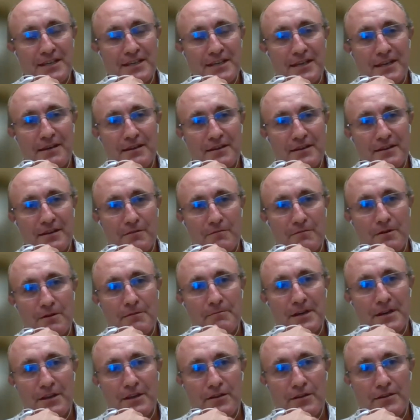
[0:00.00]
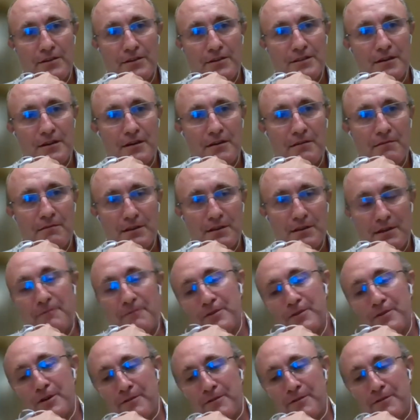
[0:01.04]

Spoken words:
And, you know, women and girls are, you know,